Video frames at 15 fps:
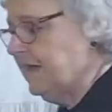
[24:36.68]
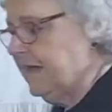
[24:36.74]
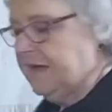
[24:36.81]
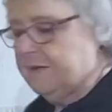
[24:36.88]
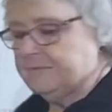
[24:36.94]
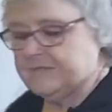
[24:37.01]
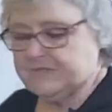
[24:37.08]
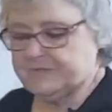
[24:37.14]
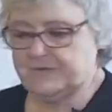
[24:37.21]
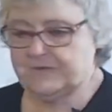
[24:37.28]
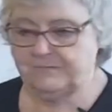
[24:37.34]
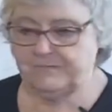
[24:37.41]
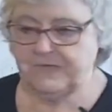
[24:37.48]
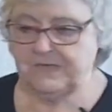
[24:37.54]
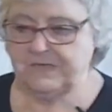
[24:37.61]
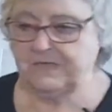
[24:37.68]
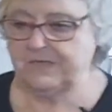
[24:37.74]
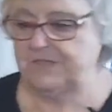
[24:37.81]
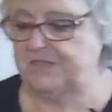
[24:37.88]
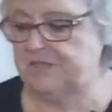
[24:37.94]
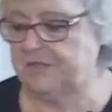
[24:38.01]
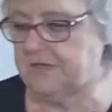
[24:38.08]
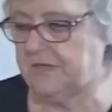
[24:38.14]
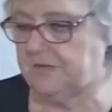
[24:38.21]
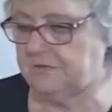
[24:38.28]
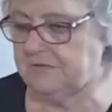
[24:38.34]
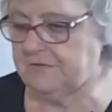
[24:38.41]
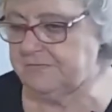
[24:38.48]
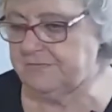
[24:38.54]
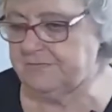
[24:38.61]
happens when I'm making chutney
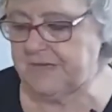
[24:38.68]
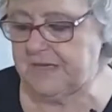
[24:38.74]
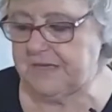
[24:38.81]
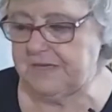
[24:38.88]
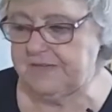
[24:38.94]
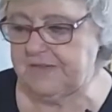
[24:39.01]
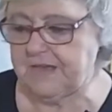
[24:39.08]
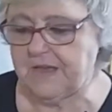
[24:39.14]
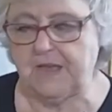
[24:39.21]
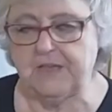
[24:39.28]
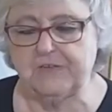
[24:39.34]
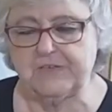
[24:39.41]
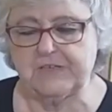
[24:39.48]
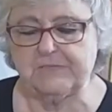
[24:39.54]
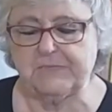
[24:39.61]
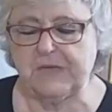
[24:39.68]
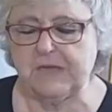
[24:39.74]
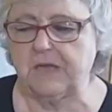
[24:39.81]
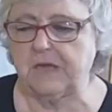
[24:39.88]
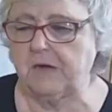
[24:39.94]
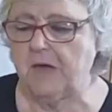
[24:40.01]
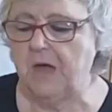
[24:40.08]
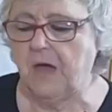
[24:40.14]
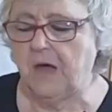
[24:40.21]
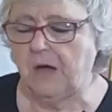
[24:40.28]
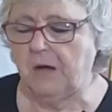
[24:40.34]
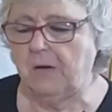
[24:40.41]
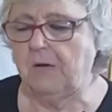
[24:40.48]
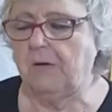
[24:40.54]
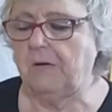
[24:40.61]
or anything. I used to make a
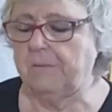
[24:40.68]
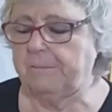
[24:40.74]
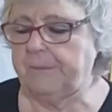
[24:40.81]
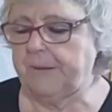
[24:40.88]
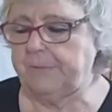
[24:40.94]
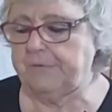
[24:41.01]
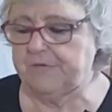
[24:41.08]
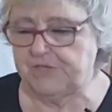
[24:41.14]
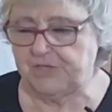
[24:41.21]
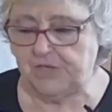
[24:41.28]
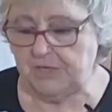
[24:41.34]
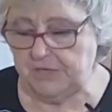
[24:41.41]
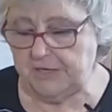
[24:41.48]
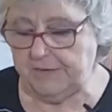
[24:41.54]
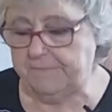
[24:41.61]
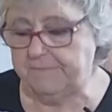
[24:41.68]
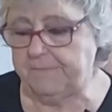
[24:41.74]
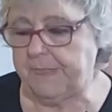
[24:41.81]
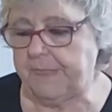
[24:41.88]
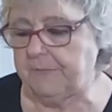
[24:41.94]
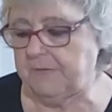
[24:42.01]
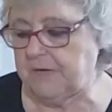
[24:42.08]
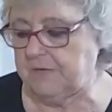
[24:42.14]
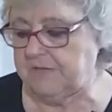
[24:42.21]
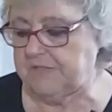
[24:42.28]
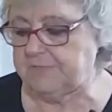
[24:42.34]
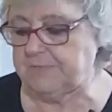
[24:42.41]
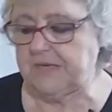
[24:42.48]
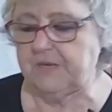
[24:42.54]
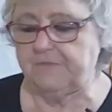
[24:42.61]
hot pepper jelly when I was
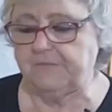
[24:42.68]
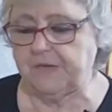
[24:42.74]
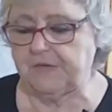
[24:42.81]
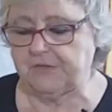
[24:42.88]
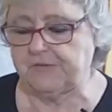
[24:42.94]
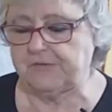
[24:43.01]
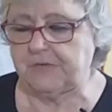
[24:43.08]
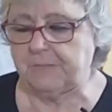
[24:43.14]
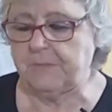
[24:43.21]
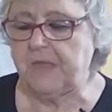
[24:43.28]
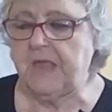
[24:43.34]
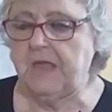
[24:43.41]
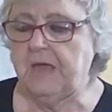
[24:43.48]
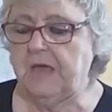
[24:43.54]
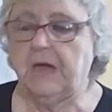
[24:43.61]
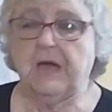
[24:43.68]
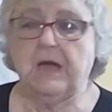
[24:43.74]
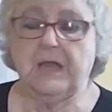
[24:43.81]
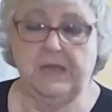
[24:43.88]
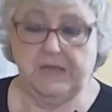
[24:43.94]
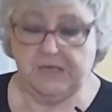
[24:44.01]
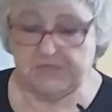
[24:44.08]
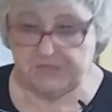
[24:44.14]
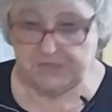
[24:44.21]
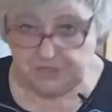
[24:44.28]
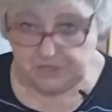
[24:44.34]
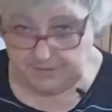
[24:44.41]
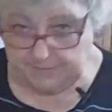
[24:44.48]
manufacturing, and it has chili